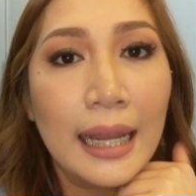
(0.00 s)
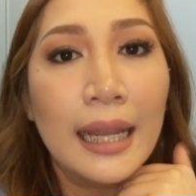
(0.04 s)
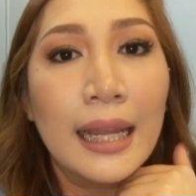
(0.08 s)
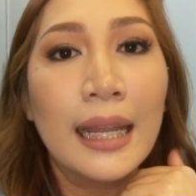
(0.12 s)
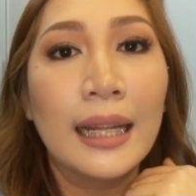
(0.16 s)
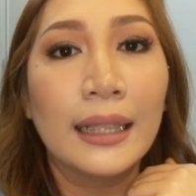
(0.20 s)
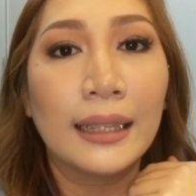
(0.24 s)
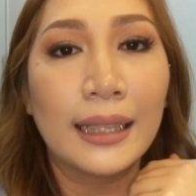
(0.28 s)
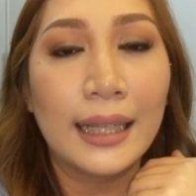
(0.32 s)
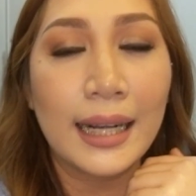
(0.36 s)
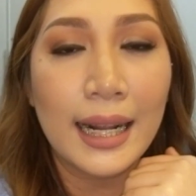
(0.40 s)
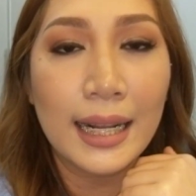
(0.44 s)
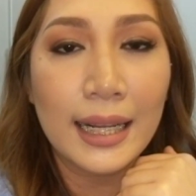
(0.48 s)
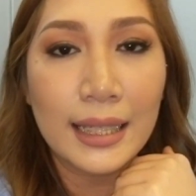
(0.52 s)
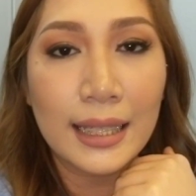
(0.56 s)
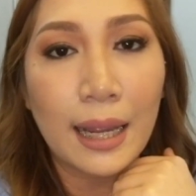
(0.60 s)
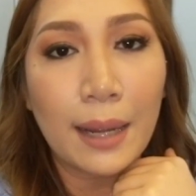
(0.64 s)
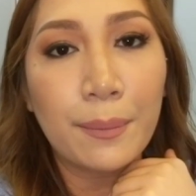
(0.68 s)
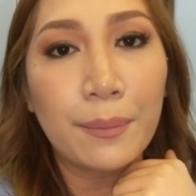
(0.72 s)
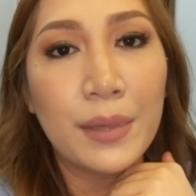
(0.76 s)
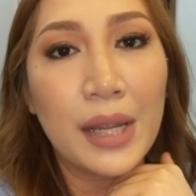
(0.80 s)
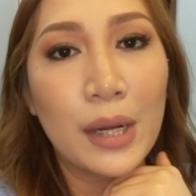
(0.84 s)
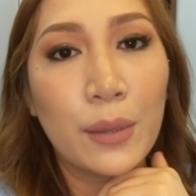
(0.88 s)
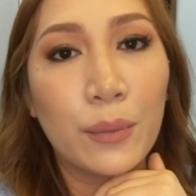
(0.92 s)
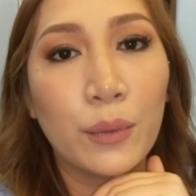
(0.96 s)
The next
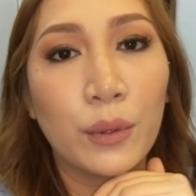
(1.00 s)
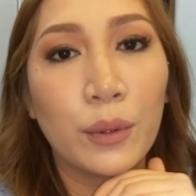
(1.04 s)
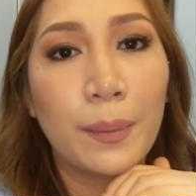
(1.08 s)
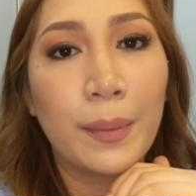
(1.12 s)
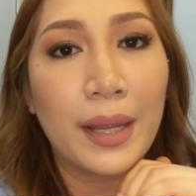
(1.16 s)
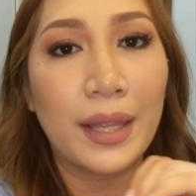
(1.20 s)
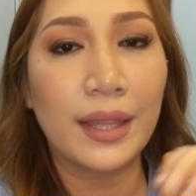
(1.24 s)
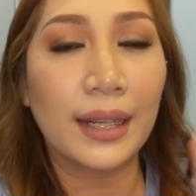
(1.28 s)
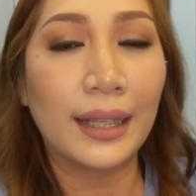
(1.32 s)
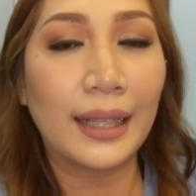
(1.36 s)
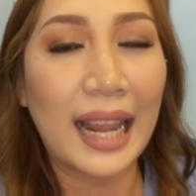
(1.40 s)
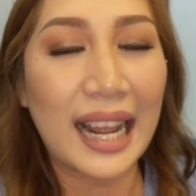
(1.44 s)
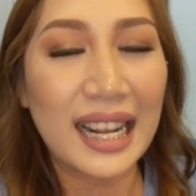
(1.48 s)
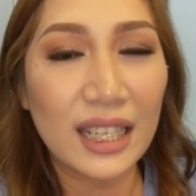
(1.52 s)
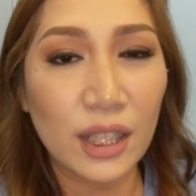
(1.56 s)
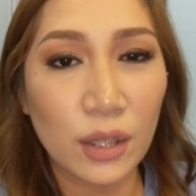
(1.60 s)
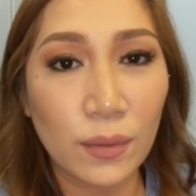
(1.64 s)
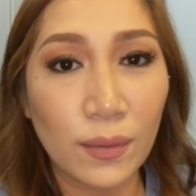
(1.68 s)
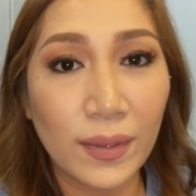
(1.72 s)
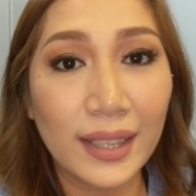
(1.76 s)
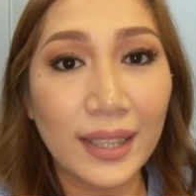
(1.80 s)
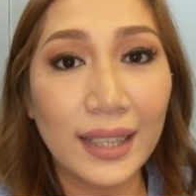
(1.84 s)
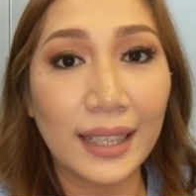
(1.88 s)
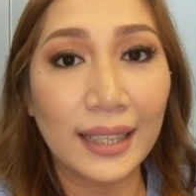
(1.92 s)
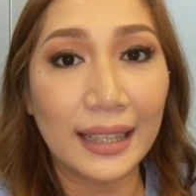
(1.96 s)
update will be the last
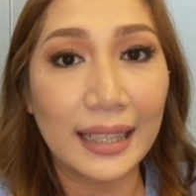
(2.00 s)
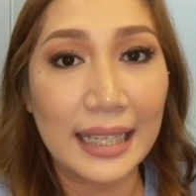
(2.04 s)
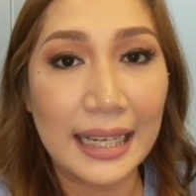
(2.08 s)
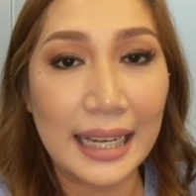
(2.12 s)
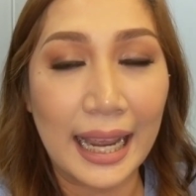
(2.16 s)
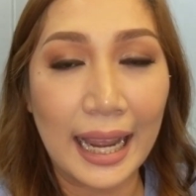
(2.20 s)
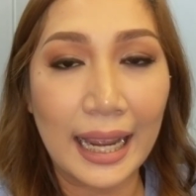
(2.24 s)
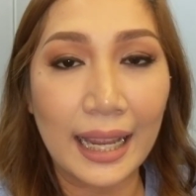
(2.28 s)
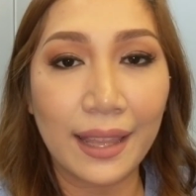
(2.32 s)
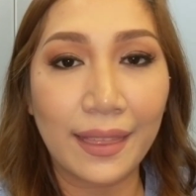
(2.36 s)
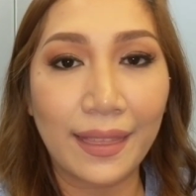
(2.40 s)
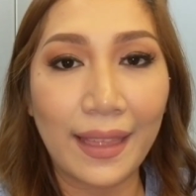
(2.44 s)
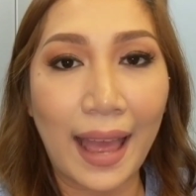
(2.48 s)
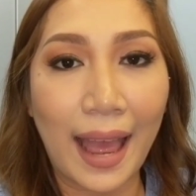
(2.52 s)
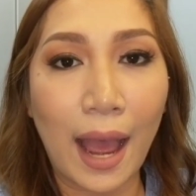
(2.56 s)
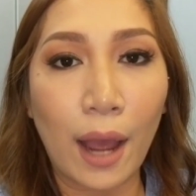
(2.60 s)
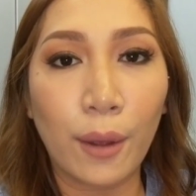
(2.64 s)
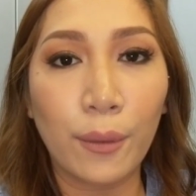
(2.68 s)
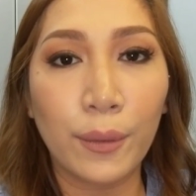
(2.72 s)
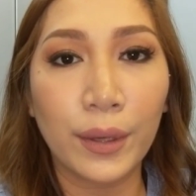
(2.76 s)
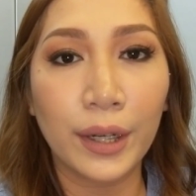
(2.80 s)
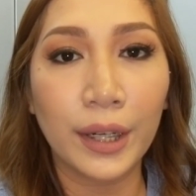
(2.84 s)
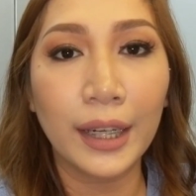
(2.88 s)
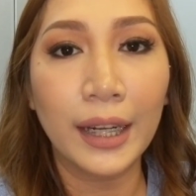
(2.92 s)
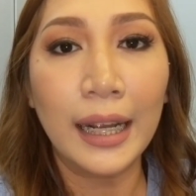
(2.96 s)
one at the 8th
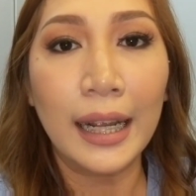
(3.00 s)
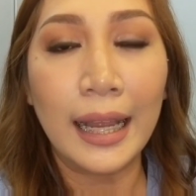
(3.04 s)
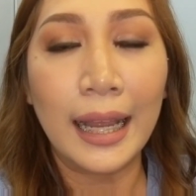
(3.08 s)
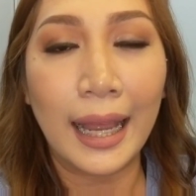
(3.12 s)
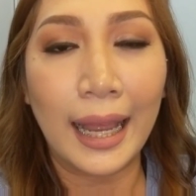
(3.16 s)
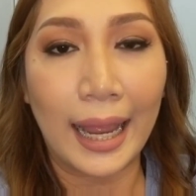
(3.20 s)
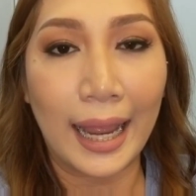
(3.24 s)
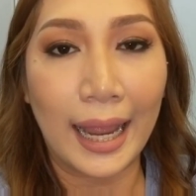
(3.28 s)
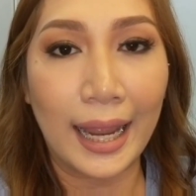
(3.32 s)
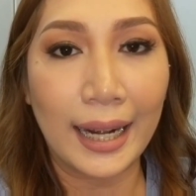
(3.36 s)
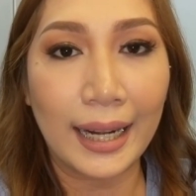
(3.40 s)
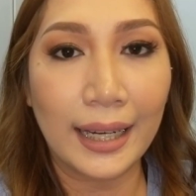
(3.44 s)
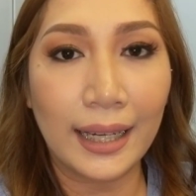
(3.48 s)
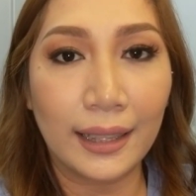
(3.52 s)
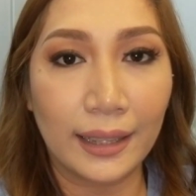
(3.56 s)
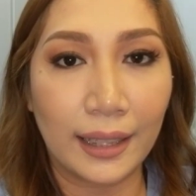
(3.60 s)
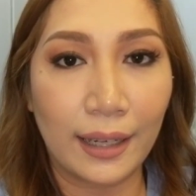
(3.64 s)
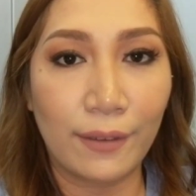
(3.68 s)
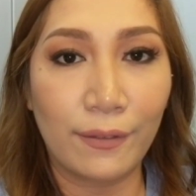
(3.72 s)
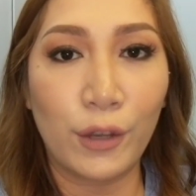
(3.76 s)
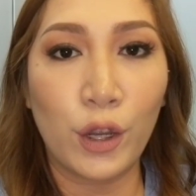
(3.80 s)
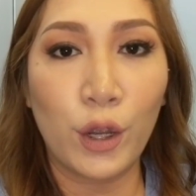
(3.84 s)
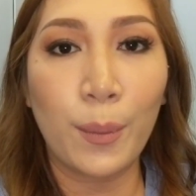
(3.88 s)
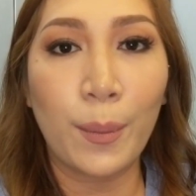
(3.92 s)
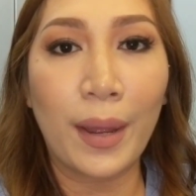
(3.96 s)
hour and I'll give
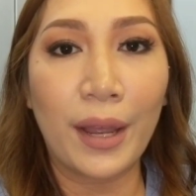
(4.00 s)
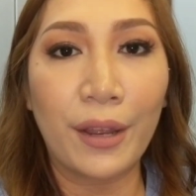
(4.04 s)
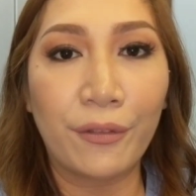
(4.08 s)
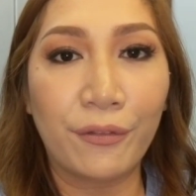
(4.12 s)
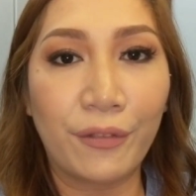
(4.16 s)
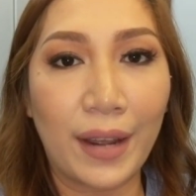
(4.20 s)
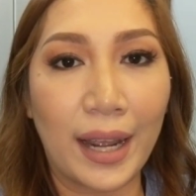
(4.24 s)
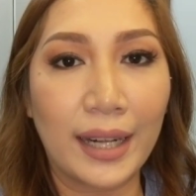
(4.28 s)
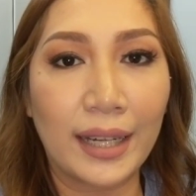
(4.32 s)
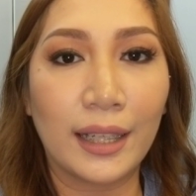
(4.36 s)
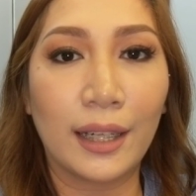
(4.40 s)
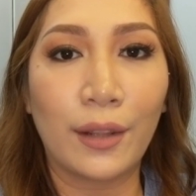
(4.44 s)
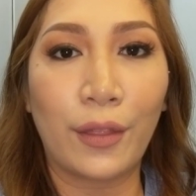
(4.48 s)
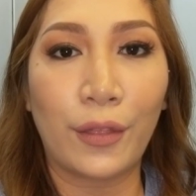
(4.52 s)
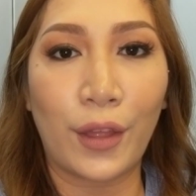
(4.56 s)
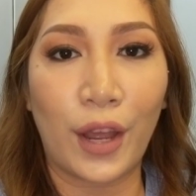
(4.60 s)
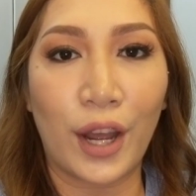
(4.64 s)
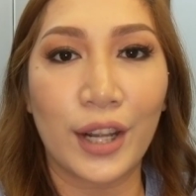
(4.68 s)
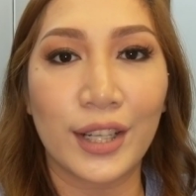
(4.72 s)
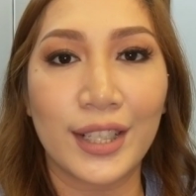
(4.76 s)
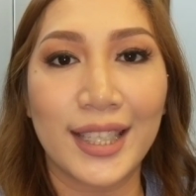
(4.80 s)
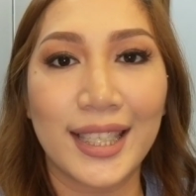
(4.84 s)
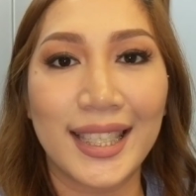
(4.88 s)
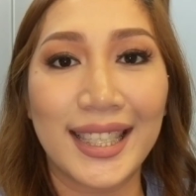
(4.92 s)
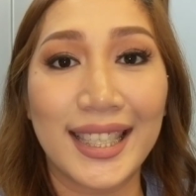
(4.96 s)
you my final
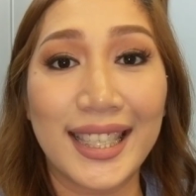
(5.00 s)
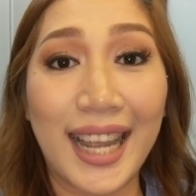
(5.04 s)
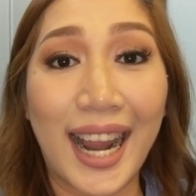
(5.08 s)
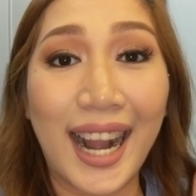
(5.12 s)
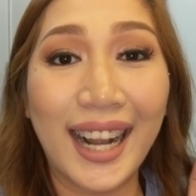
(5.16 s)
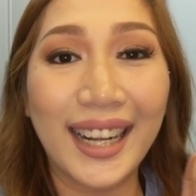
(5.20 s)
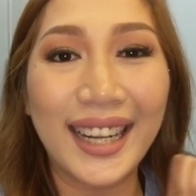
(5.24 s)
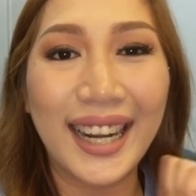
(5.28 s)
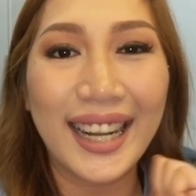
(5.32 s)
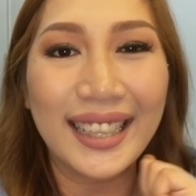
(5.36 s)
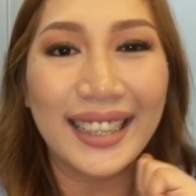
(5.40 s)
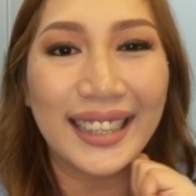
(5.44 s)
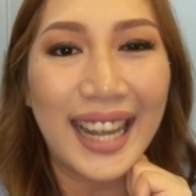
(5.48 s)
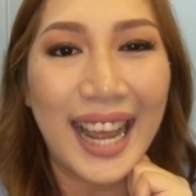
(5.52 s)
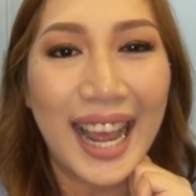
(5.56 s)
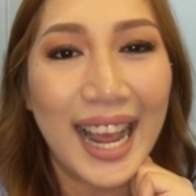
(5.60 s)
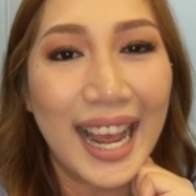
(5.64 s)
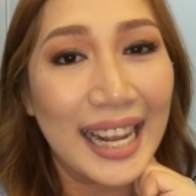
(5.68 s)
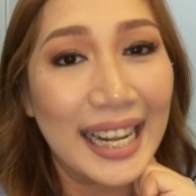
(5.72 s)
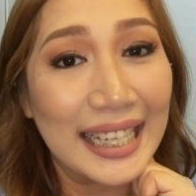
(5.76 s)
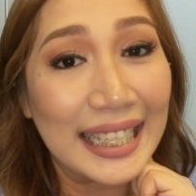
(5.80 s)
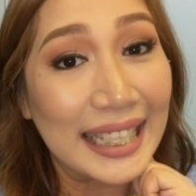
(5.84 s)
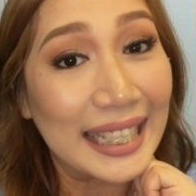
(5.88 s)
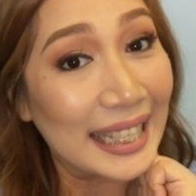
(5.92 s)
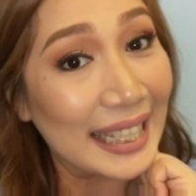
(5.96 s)
thoughts. Alright
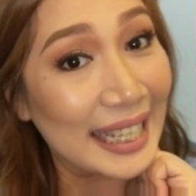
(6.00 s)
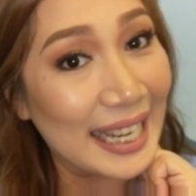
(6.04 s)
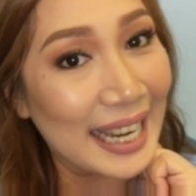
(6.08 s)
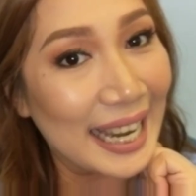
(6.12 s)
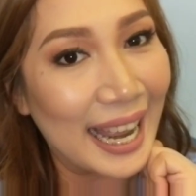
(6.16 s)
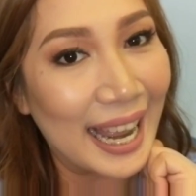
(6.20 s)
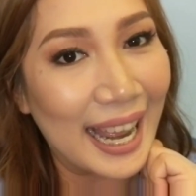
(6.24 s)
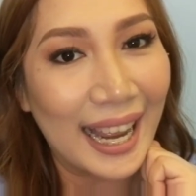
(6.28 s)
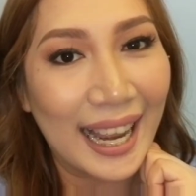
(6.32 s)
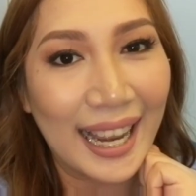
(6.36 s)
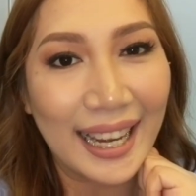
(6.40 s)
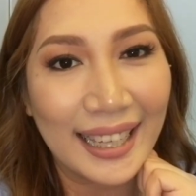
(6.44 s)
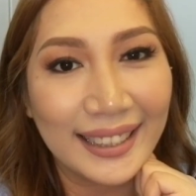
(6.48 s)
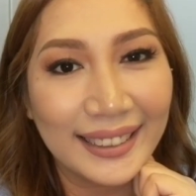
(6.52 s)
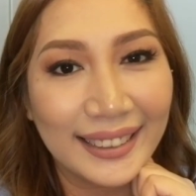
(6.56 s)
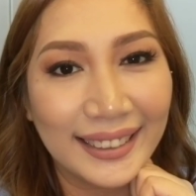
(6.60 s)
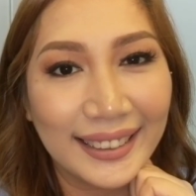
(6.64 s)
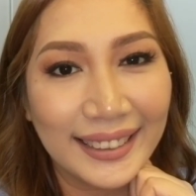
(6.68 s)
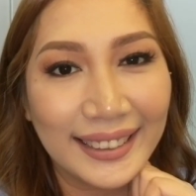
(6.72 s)
guys, see ya!